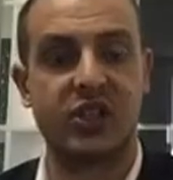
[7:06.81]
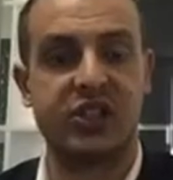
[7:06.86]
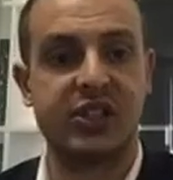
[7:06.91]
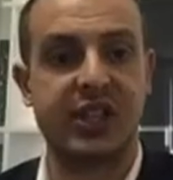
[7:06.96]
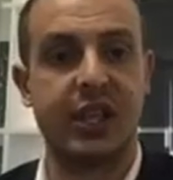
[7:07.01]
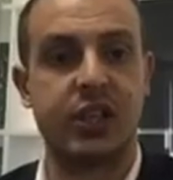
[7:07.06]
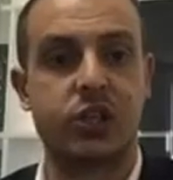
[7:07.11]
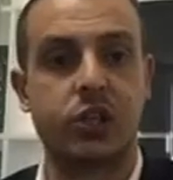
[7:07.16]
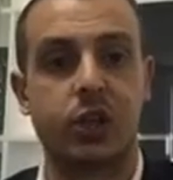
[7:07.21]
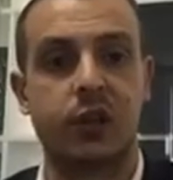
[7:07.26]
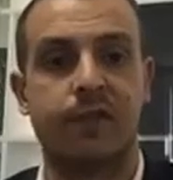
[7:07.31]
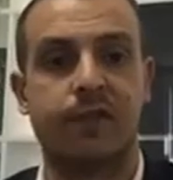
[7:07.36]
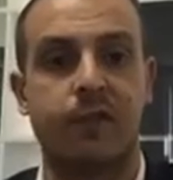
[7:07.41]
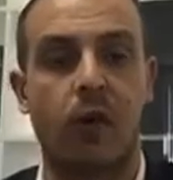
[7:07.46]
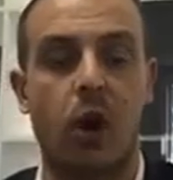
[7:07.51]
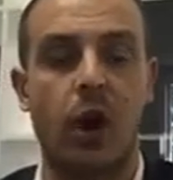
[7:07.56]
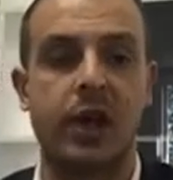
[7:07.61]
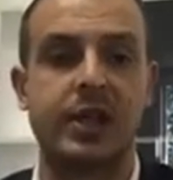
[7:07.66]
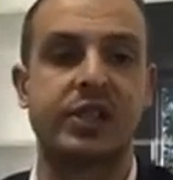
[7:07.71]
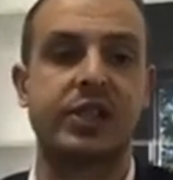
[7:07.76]
they're just gonna
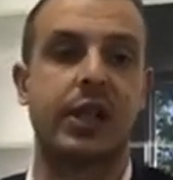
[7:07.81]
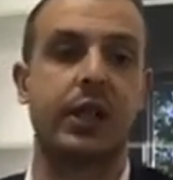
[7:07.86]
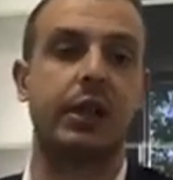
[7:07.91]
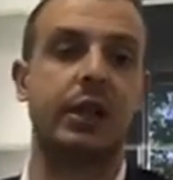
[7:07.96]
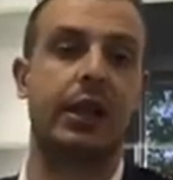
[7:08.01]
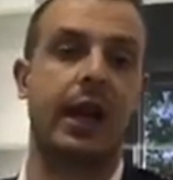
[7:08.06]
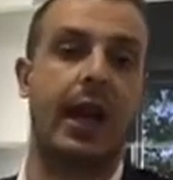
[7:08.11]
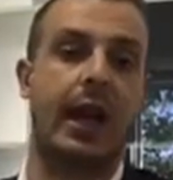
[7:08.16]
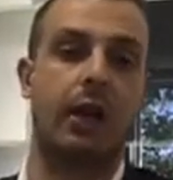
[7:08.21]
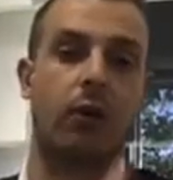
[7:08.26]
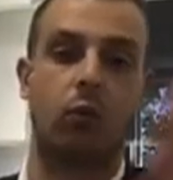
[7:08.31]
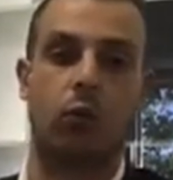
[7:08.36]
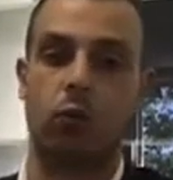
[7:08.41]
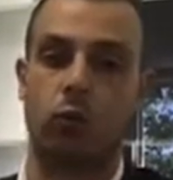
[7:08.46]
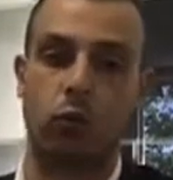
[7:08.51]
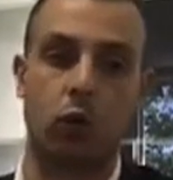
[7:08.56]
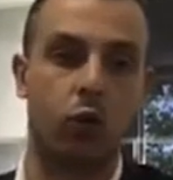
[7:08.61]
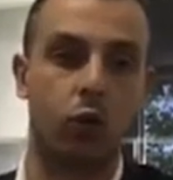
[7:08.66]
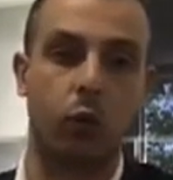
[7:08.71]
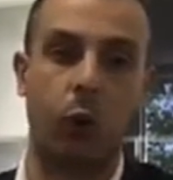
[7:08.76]
fire sell it at
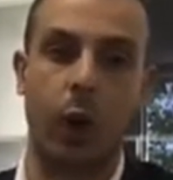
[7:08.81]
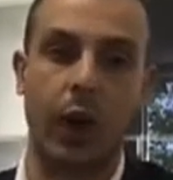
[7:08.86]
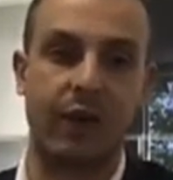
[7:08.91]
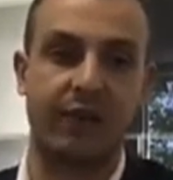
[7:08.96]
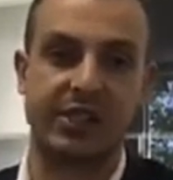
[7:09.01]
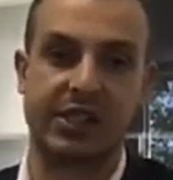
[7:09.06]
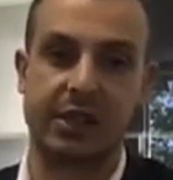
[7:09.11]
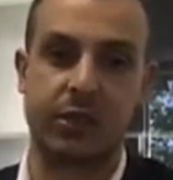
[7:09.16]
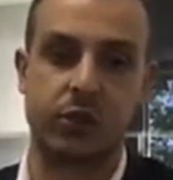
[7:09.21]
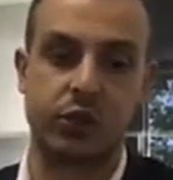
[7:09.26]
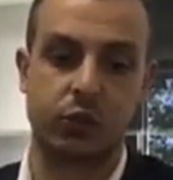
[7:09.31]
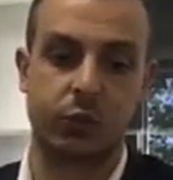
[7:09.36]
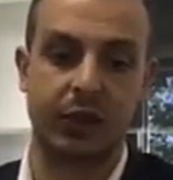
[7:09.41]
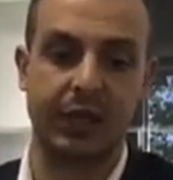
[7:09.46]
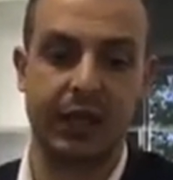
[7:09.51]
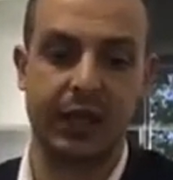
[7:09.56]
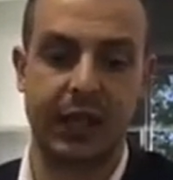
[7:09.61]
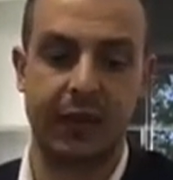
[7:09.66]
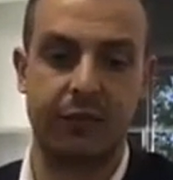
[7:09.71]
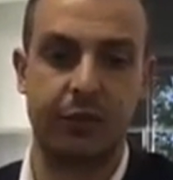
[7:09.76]
whatever someone's willing
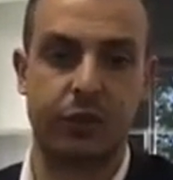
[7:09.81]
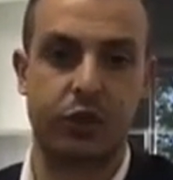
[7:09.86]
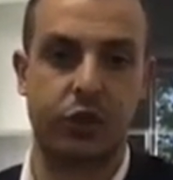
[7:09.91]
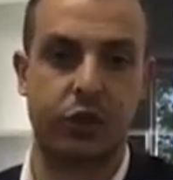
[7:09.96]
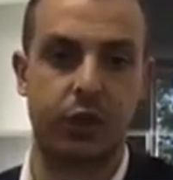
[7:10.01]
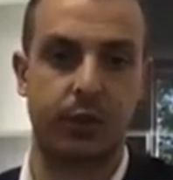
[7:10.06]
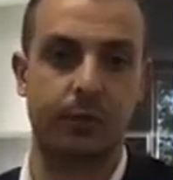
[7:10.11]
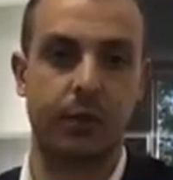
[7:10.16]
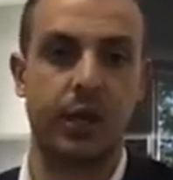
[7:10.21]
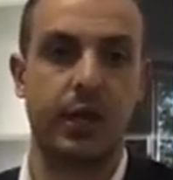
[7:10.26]
to give it to them.